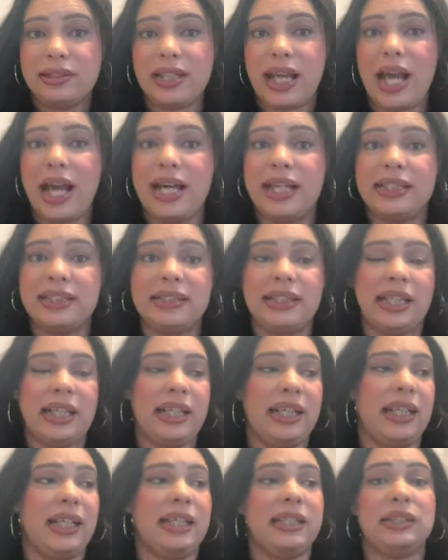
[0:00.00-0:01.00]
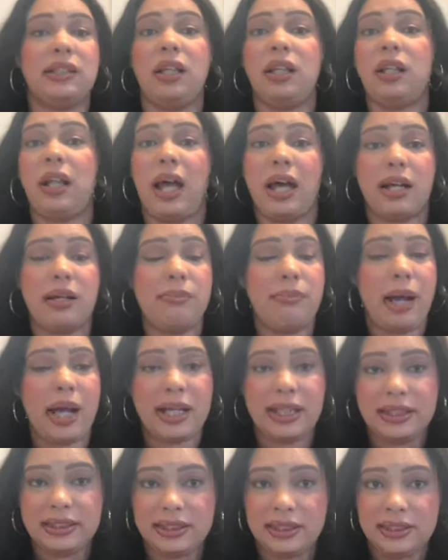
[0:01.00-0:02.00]
as it is a lot of
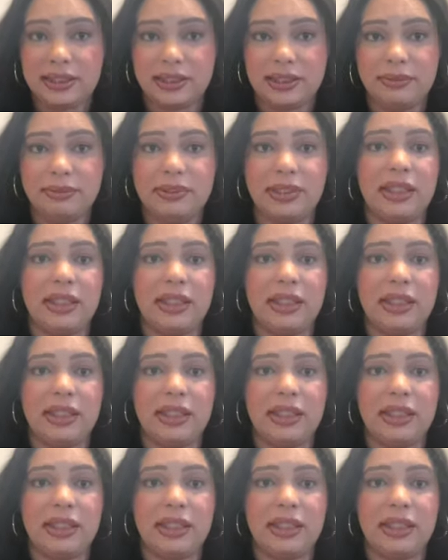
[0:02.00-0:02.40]
body systems.